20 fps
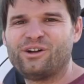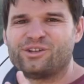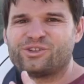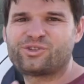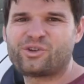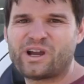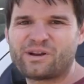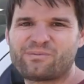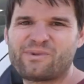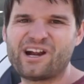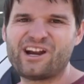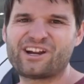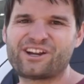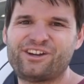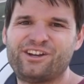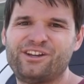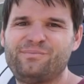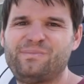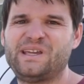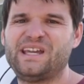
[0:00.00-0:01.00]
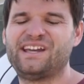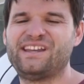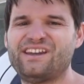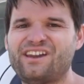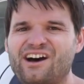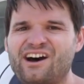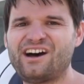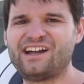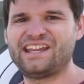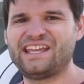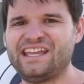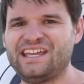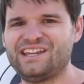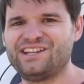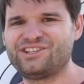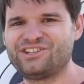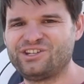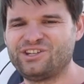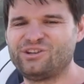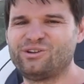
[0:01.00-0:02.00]
Tread wear could be a
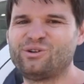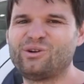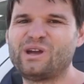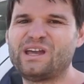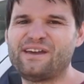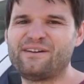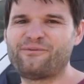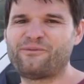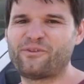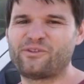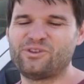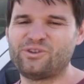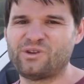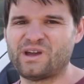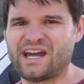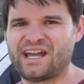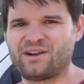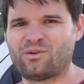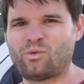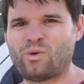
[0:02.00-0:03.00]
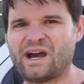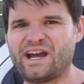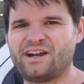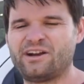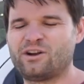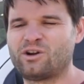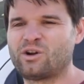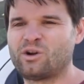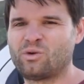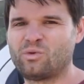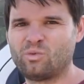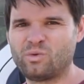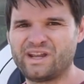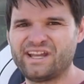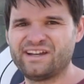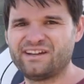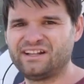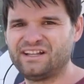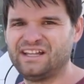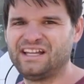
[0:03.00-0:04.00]
non-issue if you had a wider
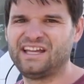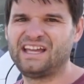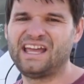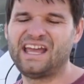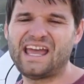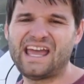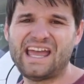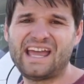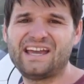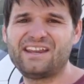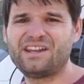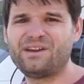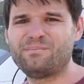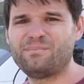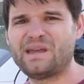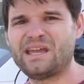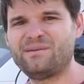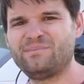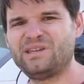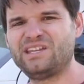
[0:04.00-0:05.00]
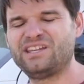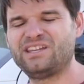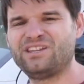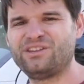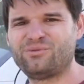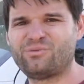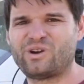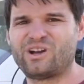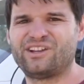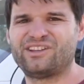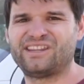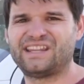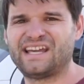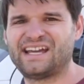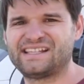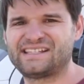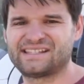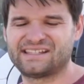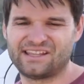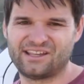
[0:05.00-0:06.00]
wheel and maybe you run
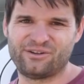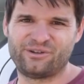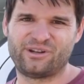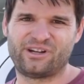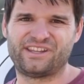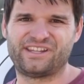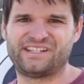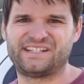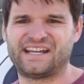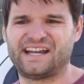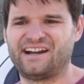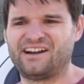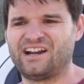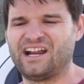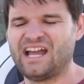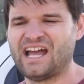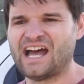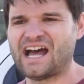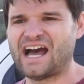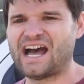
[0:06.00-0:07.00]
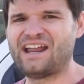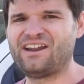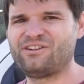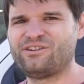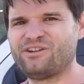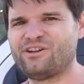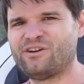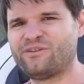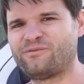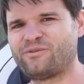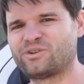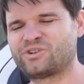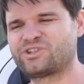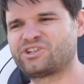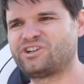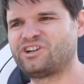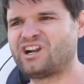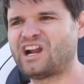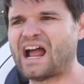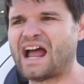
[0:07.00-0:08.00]
less load on the tire. I don't know for
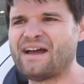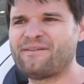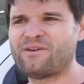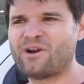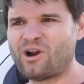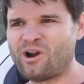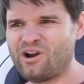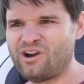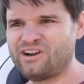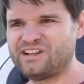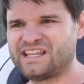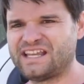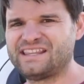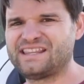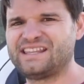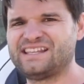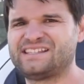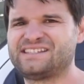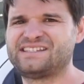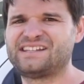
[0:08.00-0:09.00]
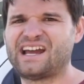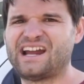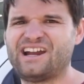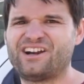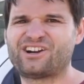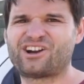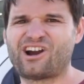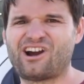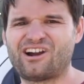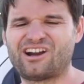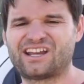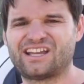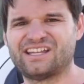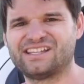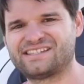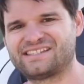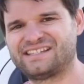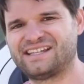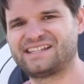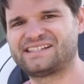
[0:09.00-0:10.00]
sure. I've heard that this tire
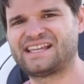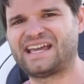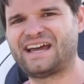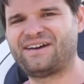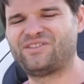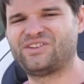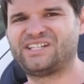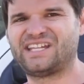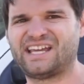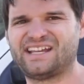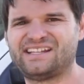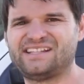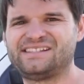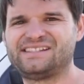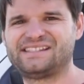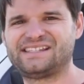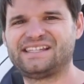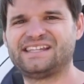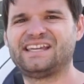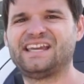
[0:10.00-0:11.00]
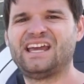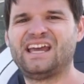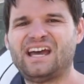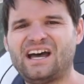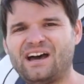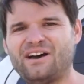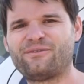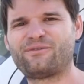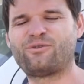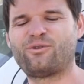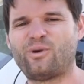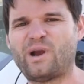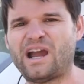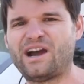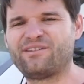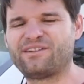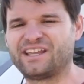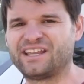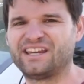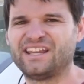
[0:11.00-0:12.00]
carcass does have a tendency of
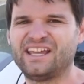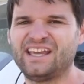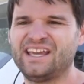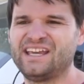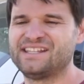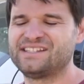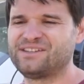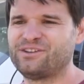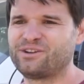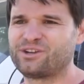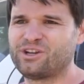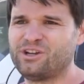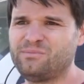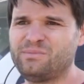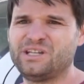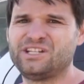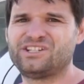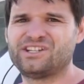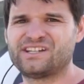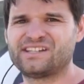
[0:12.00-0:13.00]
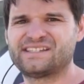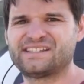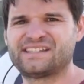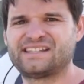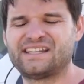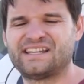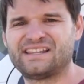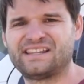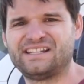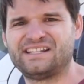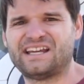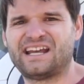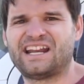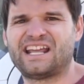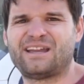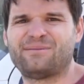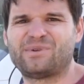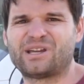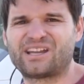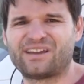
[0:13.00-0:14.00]
crowning, so it could be just the
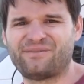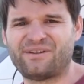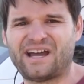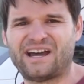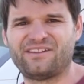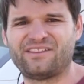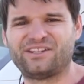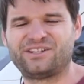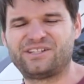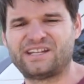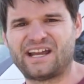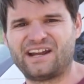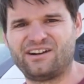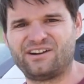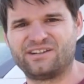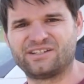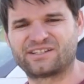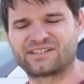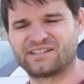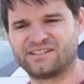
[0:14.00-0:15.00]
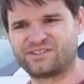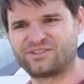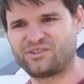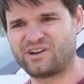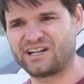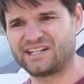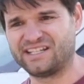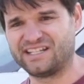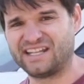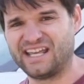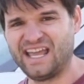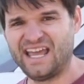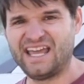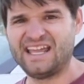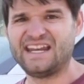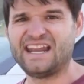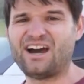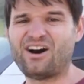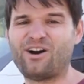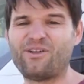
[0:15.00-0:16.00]
dynamic of how the tire is constructed.
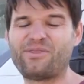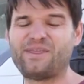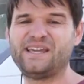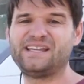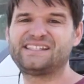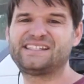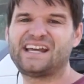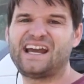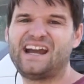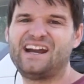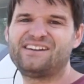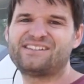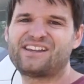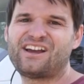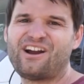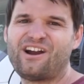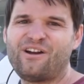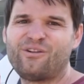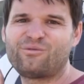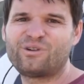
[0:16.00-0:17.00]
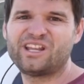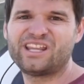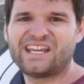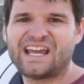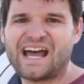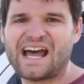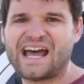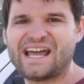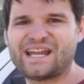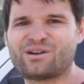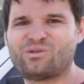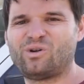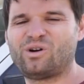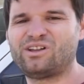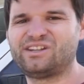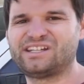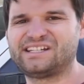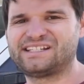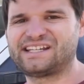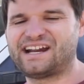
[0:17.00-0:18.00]
Now, these tires are a really high
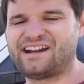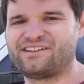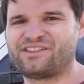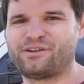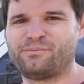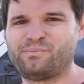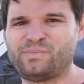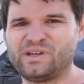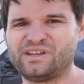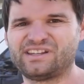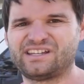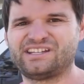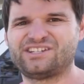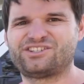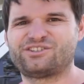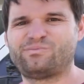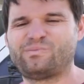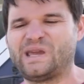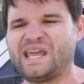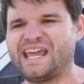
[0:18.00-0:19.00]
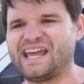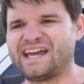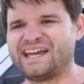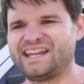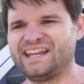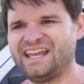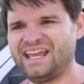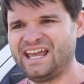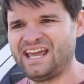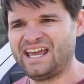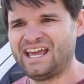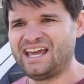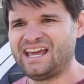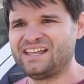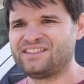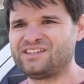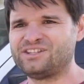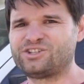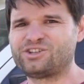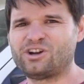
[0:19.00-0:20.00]
quality tire. They're built in Japan.
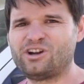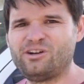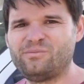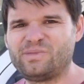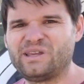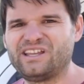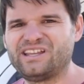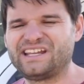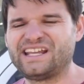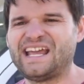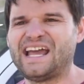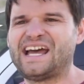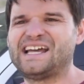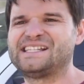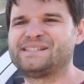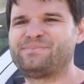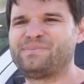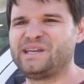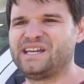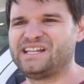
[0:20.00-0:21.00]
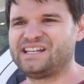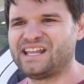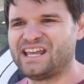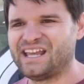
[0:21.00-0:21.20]
The durability has been